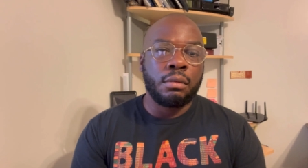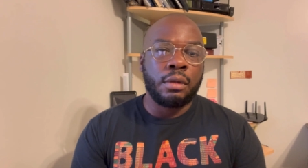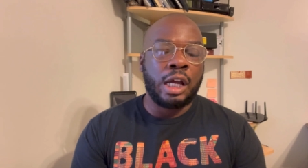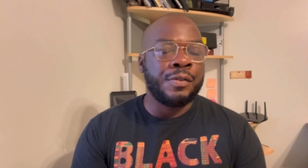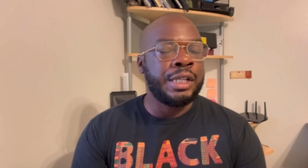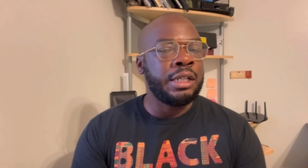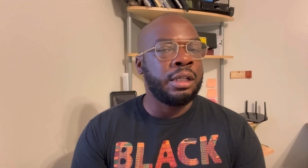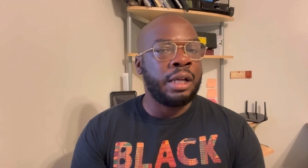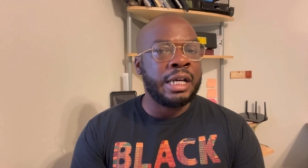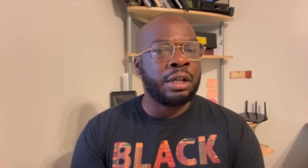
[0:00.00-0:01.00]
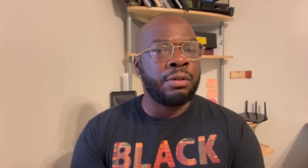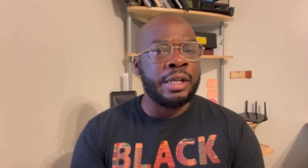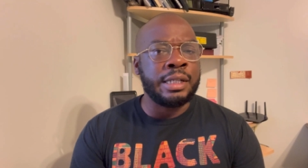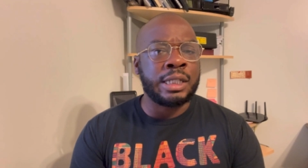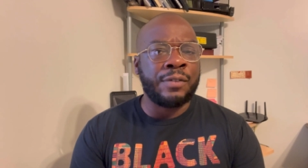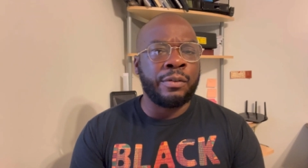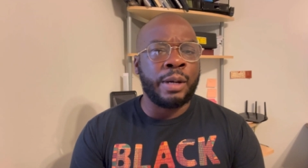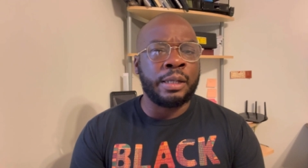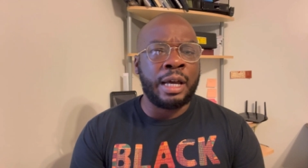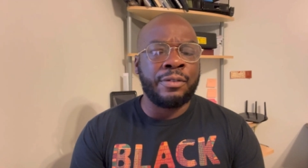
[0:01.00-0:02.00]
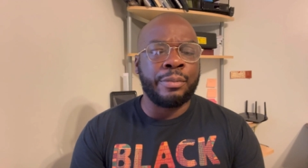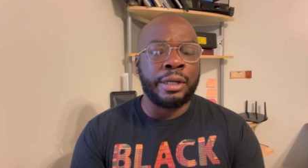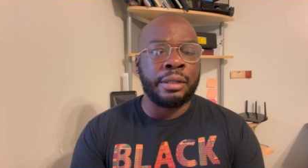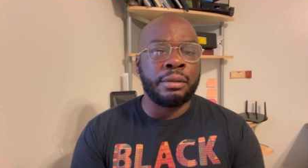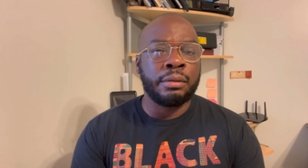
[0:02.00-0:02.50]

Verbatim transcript: I've seen a lot of crazy stuff in my life, man.